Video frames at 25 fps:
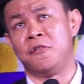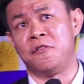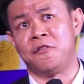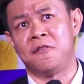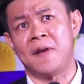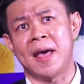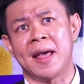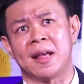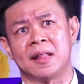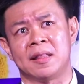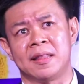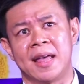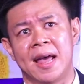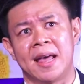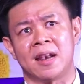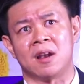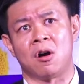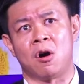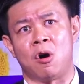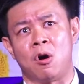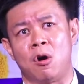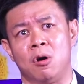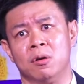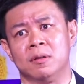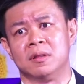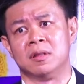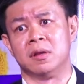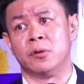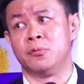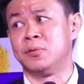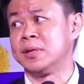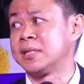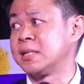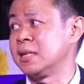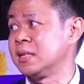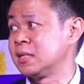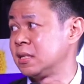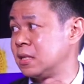reflect that on the
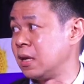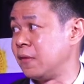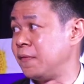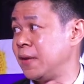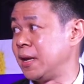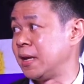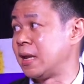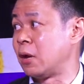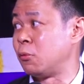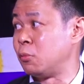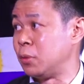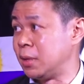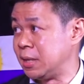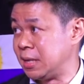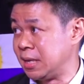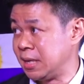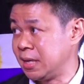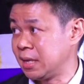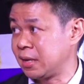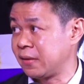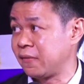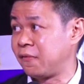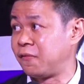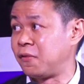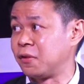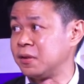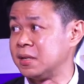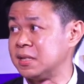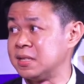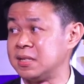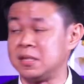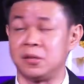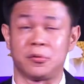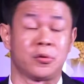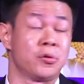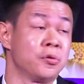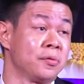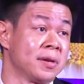recent survey that we did for the
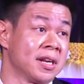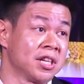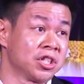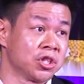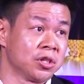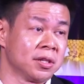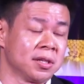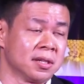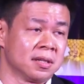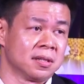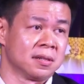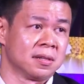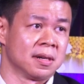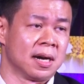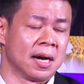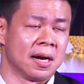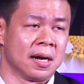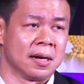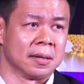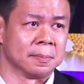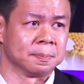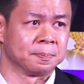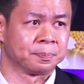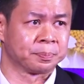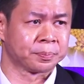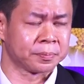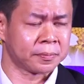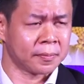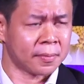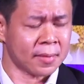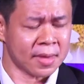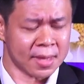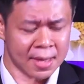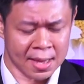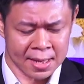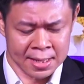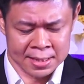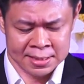ZzzzQuil National
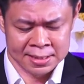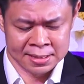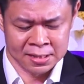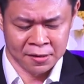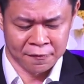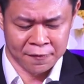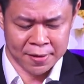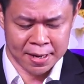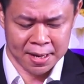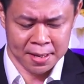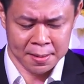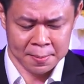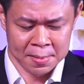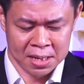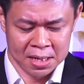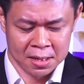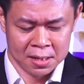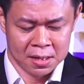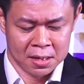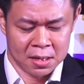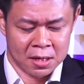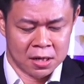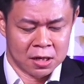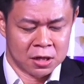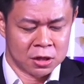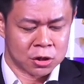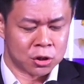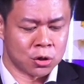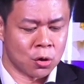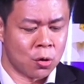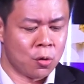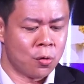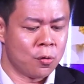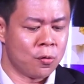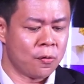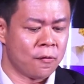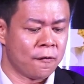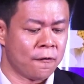Survey.
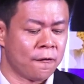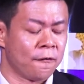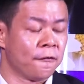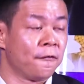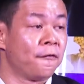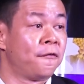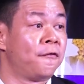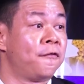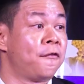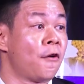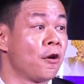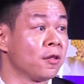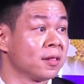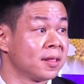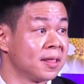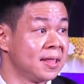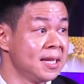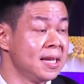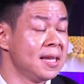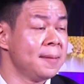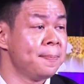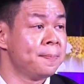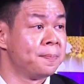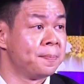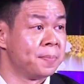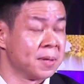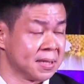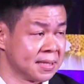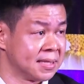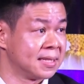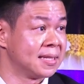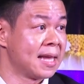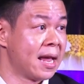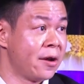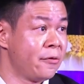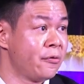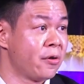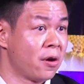So
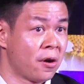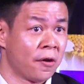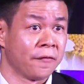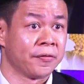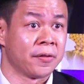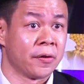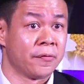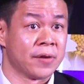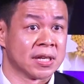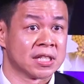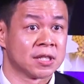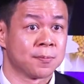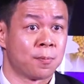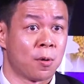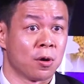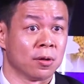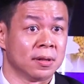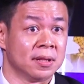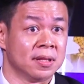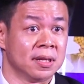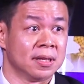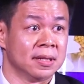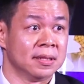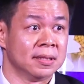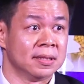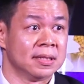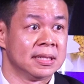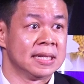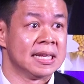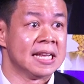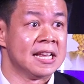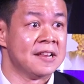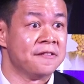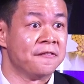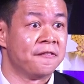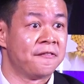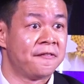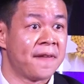40% of the
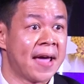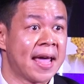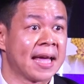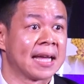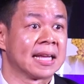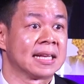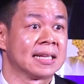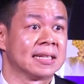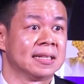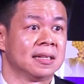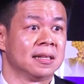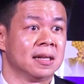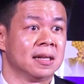respondents, in fact,